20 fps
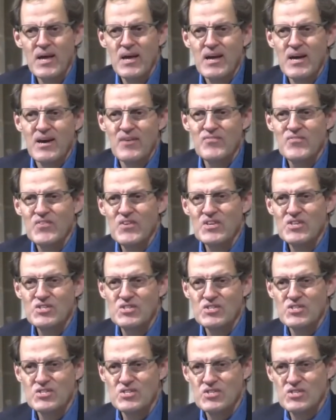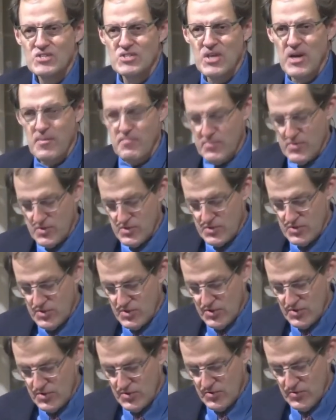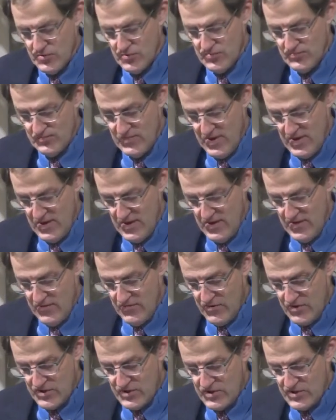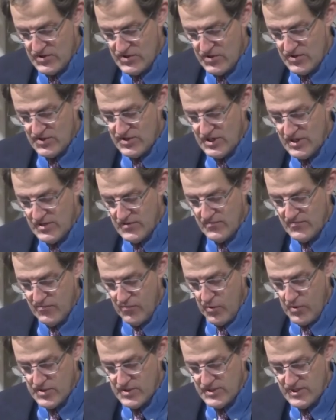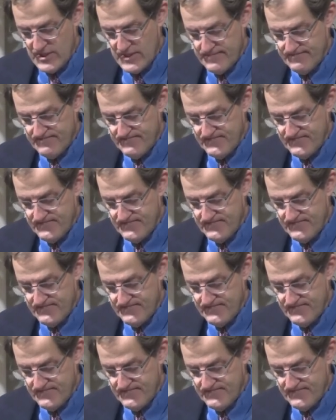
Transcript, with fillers: Ephesians chapter 2, verses 13 and 14.